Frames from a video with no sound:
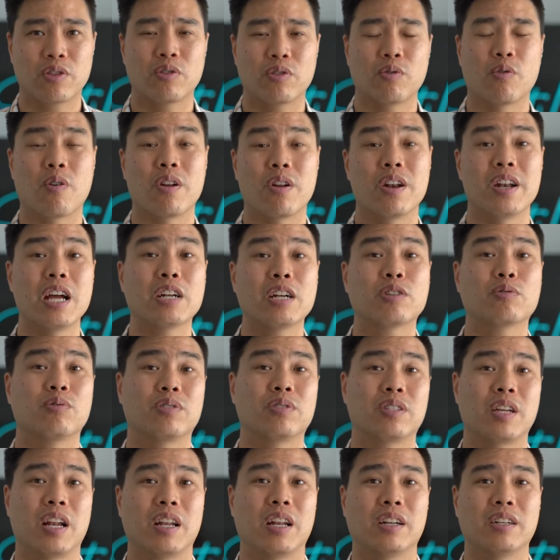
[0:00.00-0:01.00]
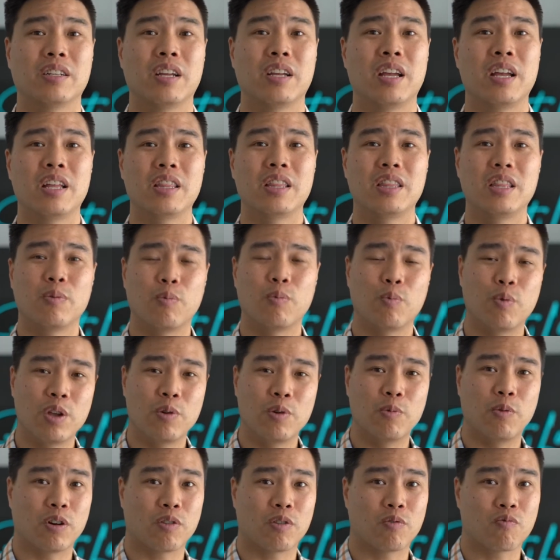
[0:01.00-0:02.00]
or a natural talent, then we
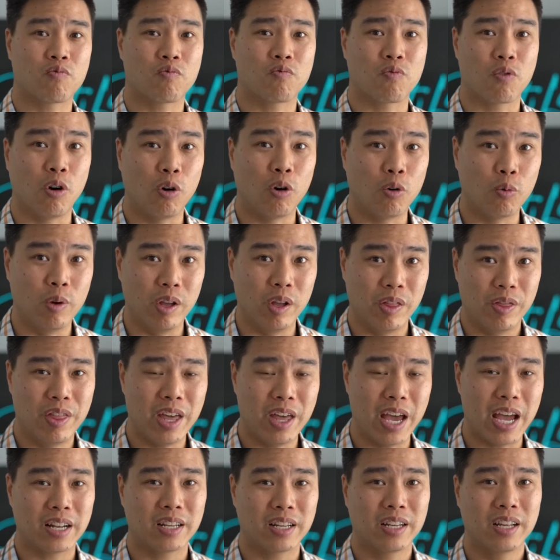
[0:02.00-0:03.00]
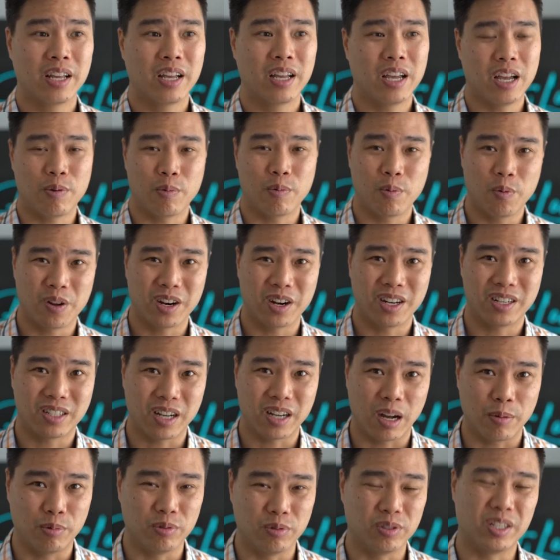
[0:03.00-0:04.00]
want to roll with that, and we want to
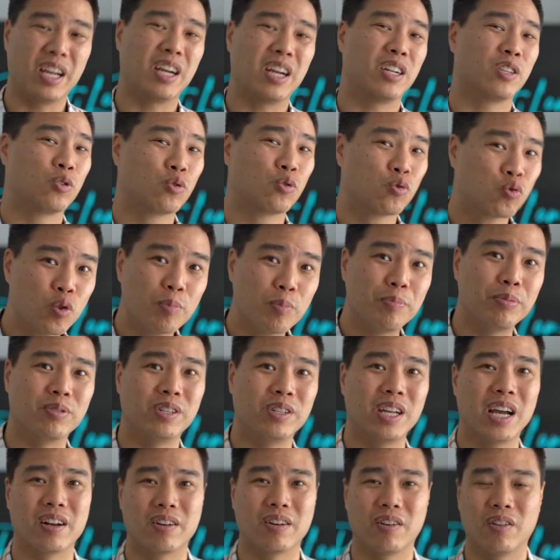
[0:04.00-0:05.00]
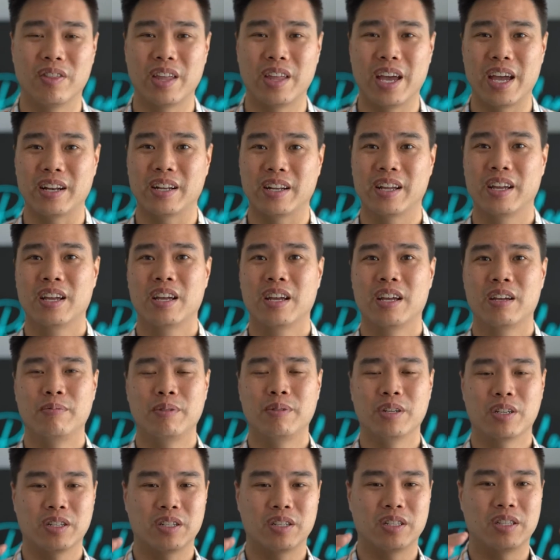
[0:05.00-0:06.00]
double down, triple down on that,
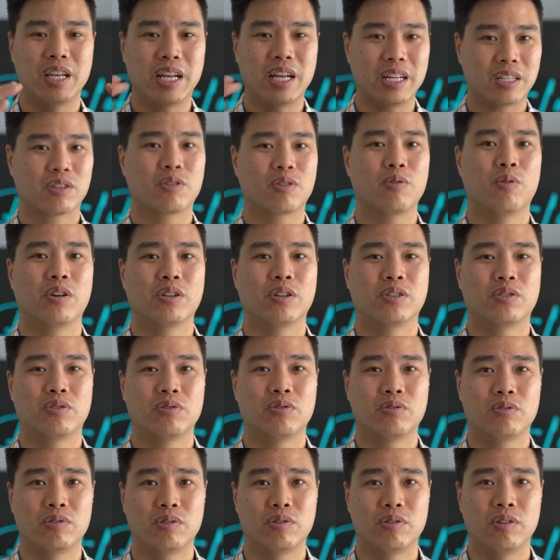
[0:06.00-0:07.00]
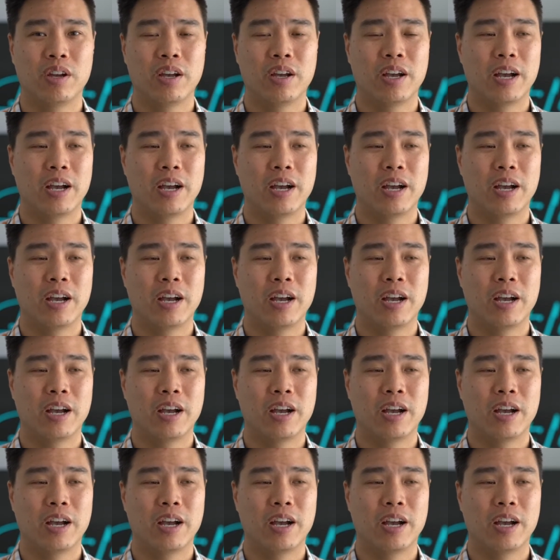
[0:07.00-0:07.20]
because that's going to